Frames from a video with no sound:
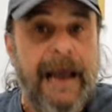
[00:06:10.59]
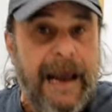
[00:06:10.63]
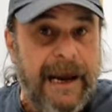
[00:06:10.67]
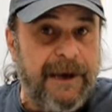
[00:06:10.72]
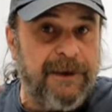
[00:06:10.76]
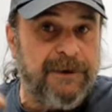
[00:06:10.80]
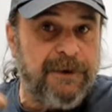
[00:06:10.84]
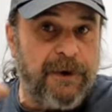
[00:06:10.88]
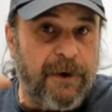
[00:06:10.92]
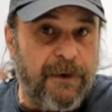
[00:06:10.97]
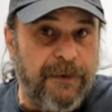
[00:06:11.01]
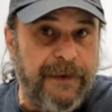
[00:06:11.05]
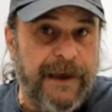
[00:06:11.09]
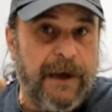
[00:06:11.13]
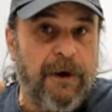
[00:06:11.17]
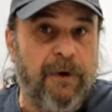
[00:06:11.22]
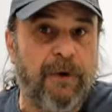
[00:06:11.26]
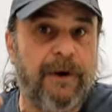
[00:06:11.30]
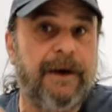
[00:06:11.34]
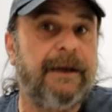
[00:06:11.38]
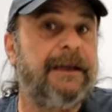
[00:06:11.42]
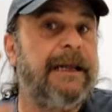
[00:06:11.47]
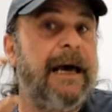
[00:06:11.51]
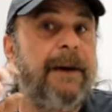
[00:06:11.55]
And so they
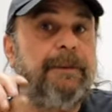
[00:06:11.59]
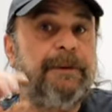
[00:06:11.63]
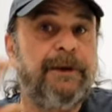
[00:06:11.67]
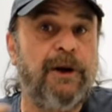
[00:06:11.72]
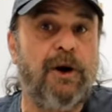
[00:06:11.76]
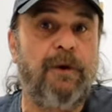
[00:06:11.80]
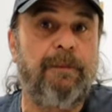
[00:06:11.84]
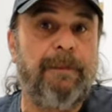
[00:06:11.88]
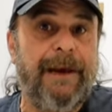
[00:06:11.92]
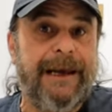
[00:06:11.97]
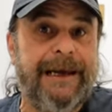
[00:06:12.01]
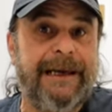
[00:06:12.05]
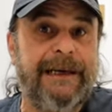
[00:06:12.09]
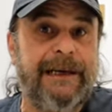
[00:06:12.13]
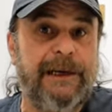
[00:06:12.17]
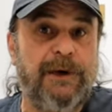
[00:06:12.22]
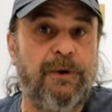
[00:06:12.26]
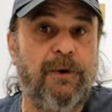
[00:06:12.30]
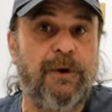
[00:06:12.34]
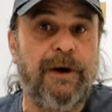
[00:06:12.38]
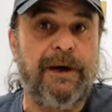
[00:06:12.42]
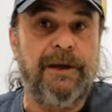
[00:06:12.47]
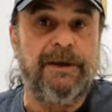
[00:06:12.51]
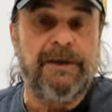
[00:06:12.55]
don't collapse, they don't make any
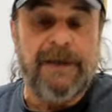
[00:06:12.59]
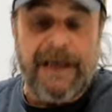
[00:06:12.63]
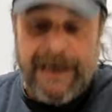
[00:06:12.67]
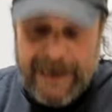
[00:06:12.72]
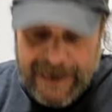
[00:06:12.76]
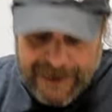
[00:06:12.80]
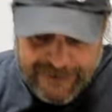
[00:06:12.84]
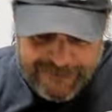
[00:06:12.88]
noise.